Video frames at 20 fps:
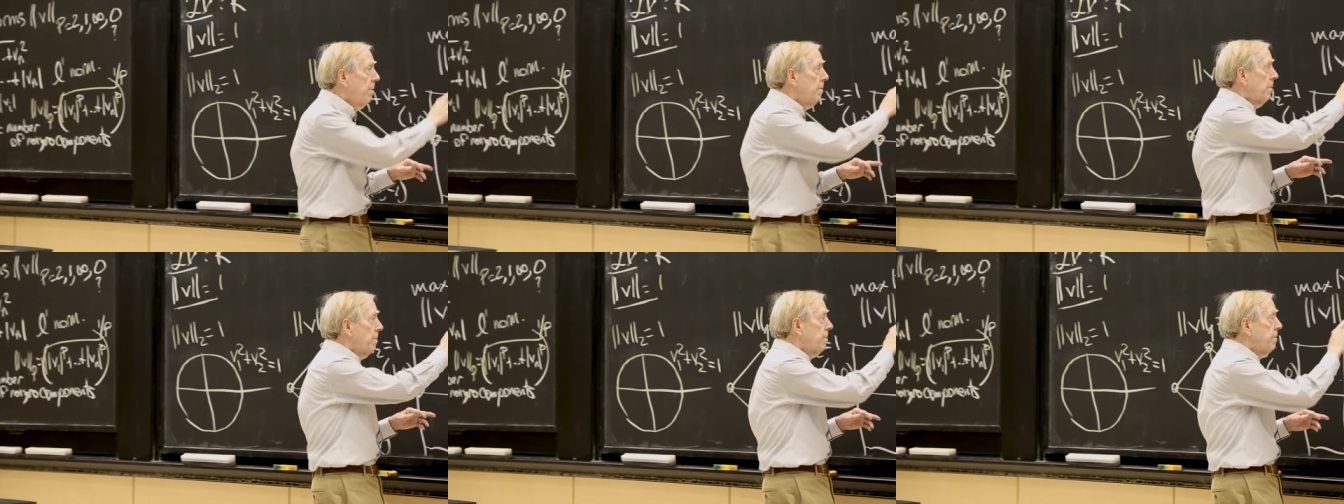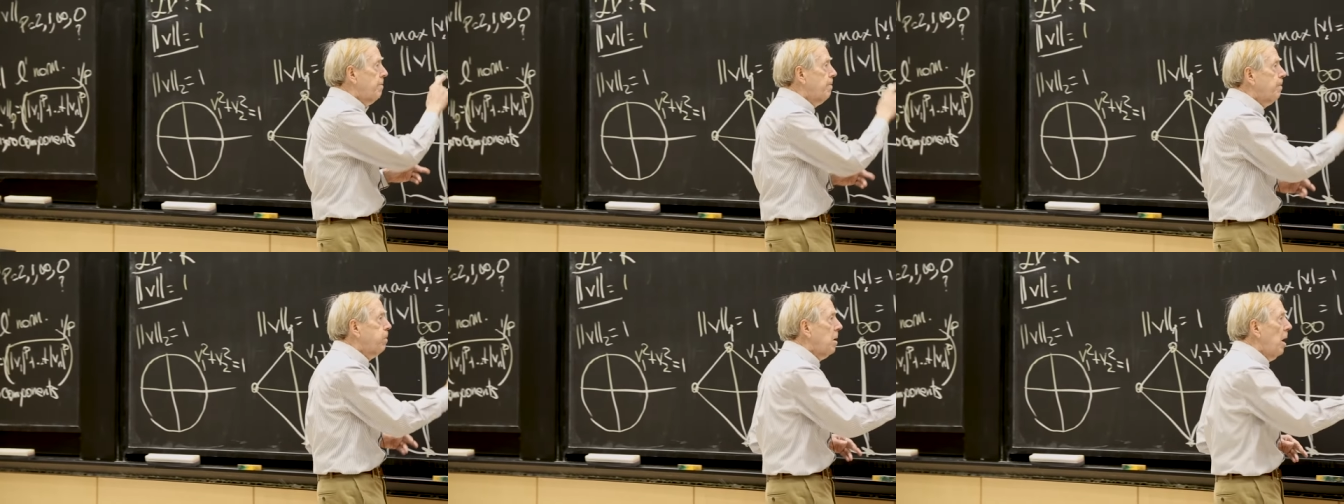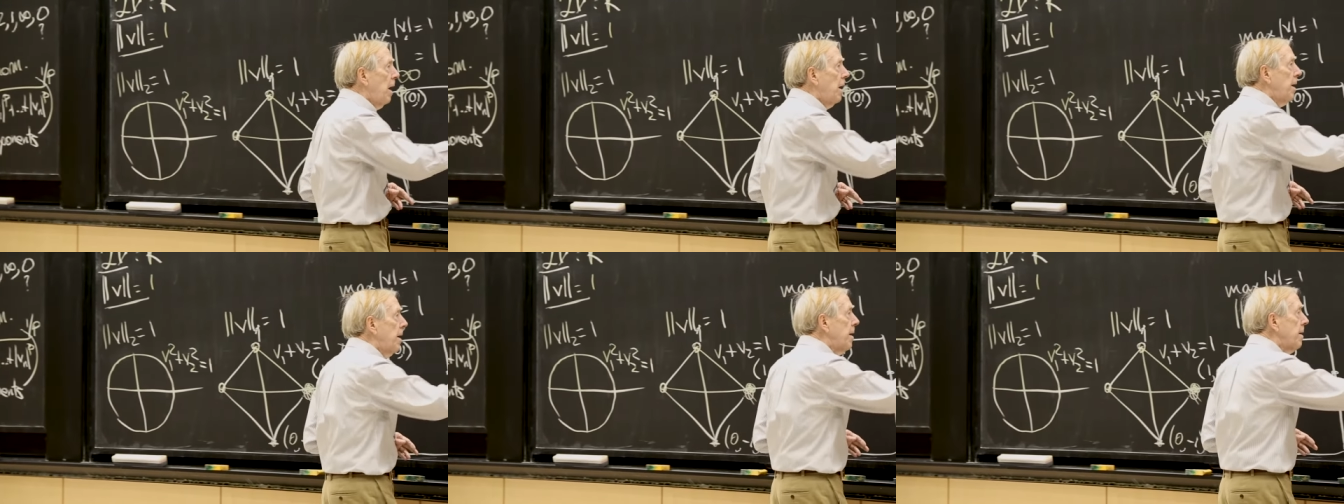I'm
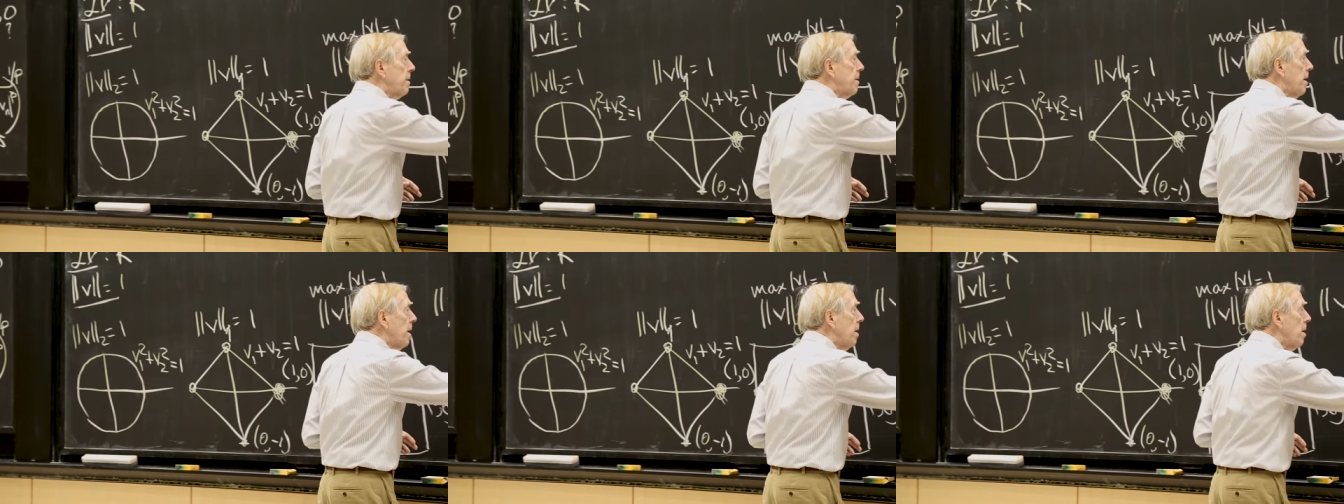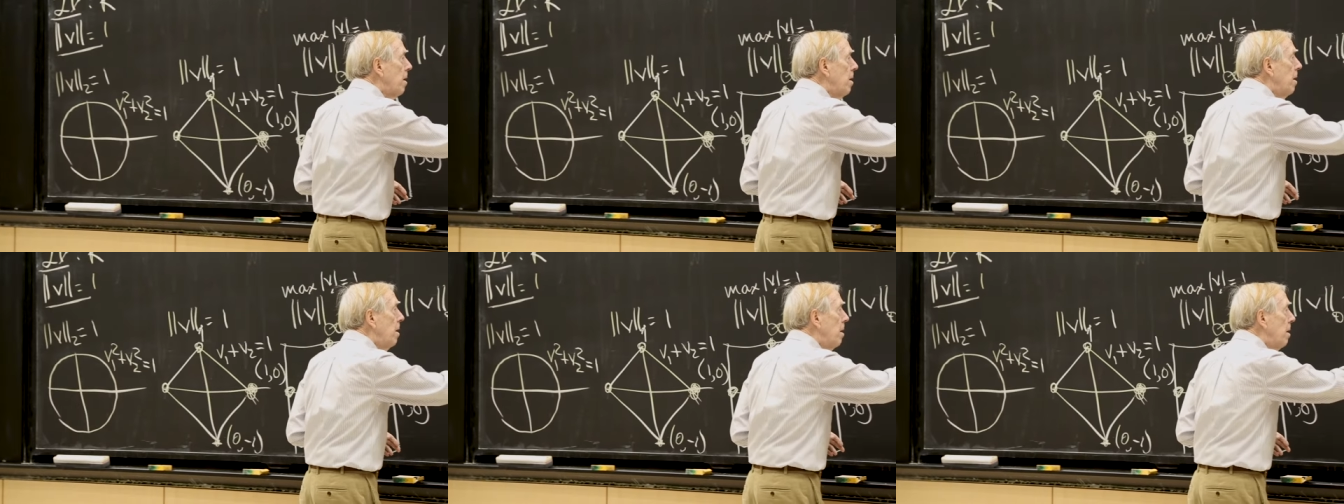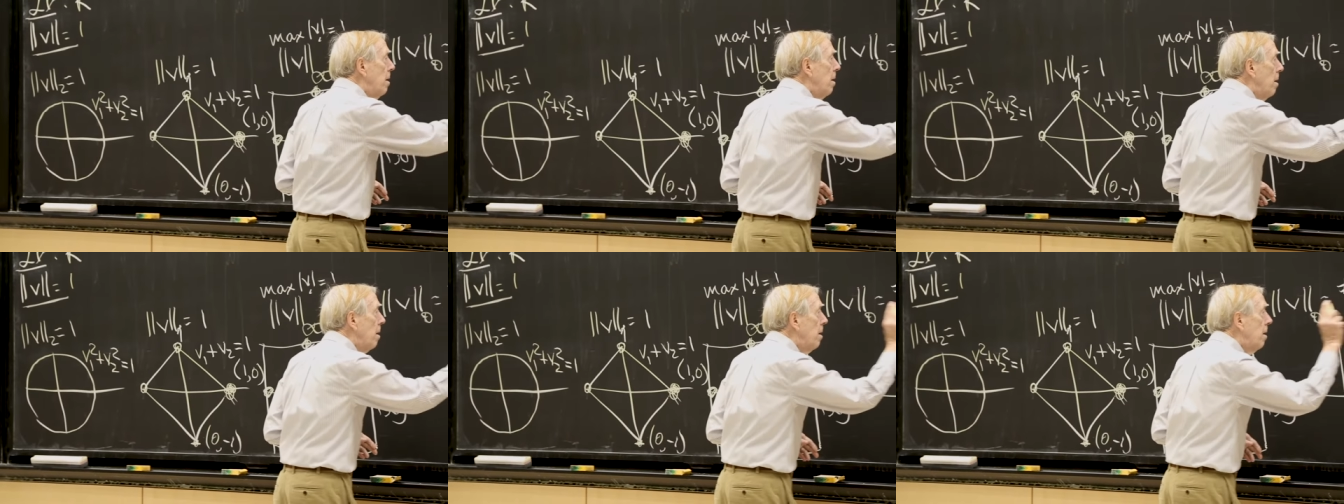plotting the,
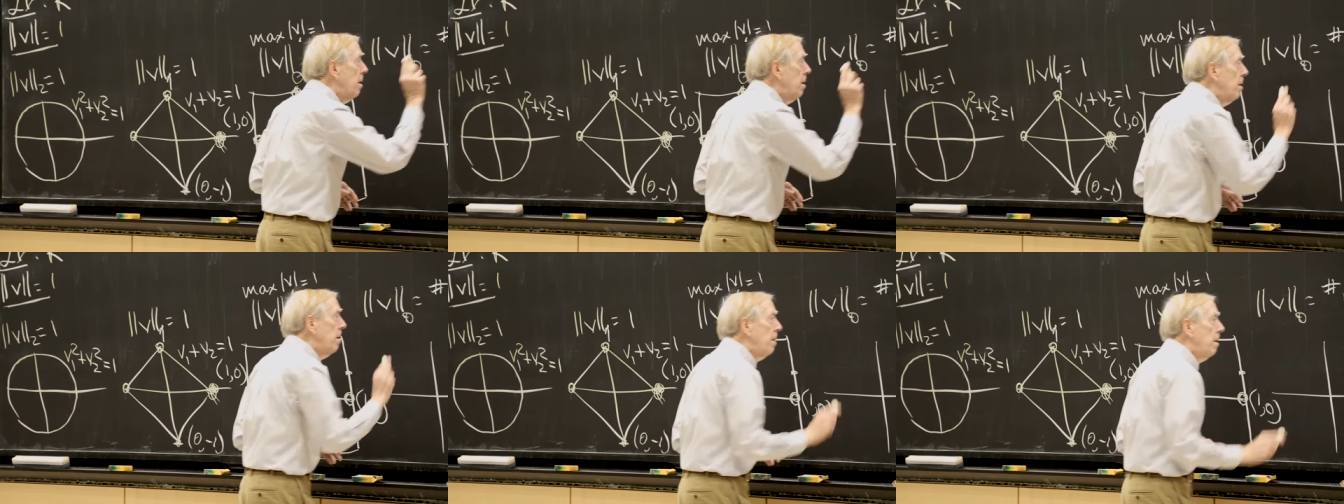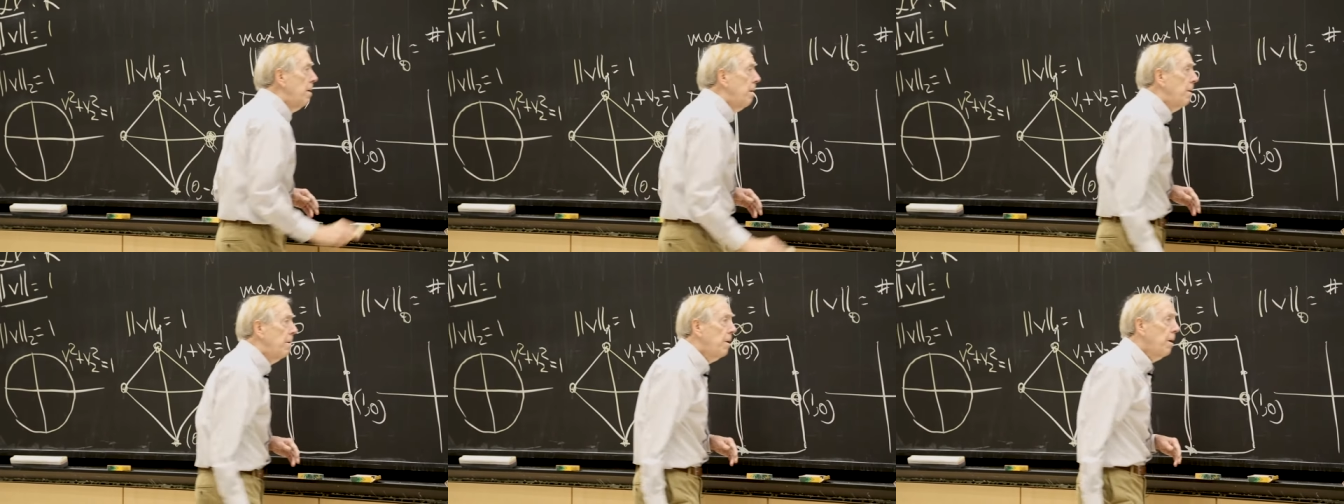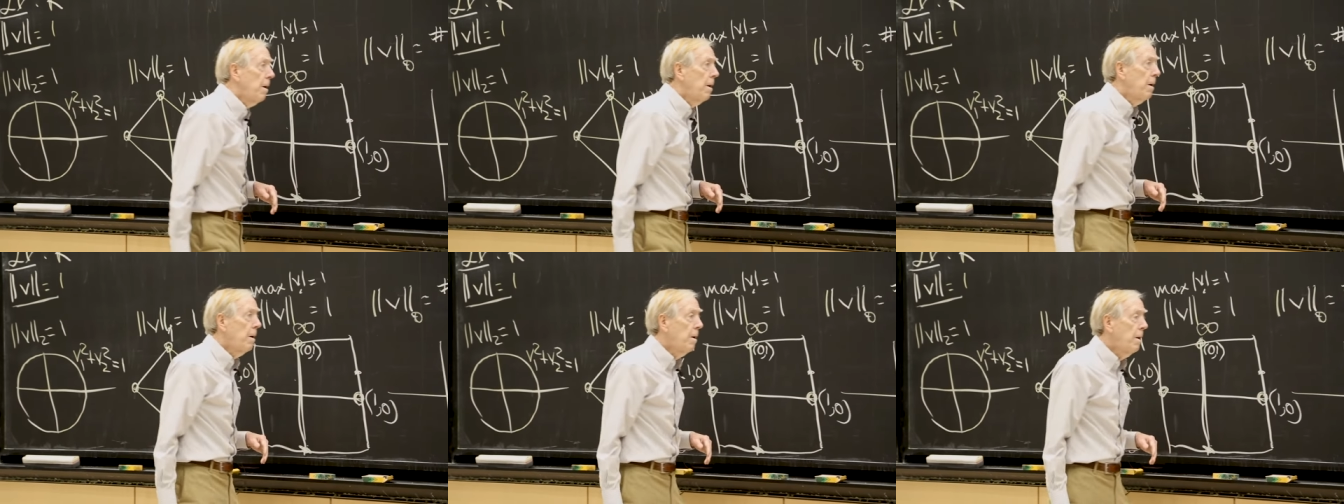
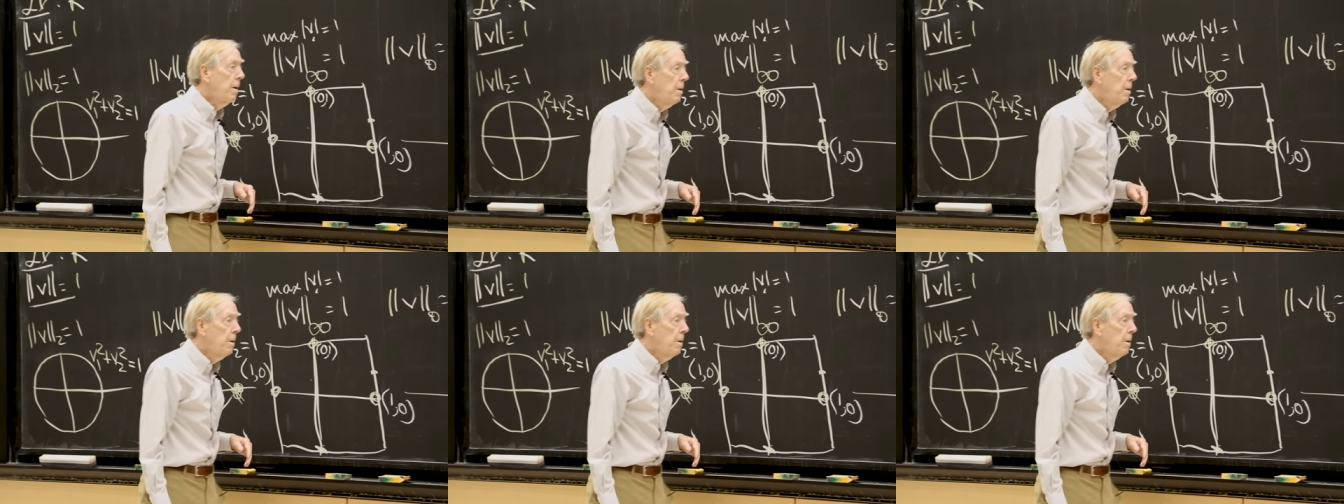the